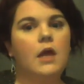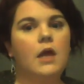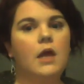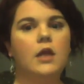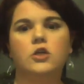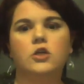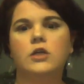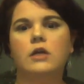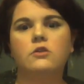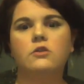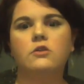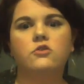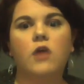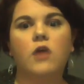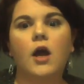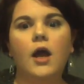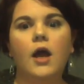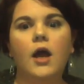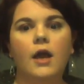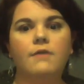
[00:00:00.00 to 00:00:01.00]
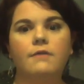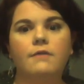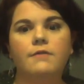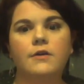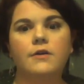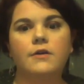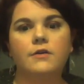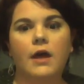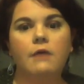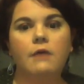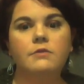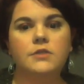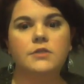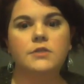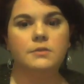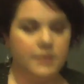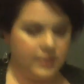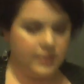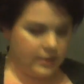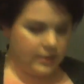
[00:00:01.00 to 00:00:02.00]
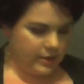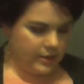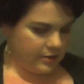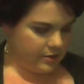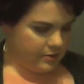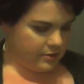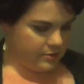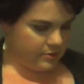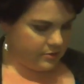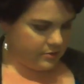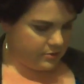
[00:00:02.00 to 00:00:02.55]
I learned how to drive. I figured that was a big deal.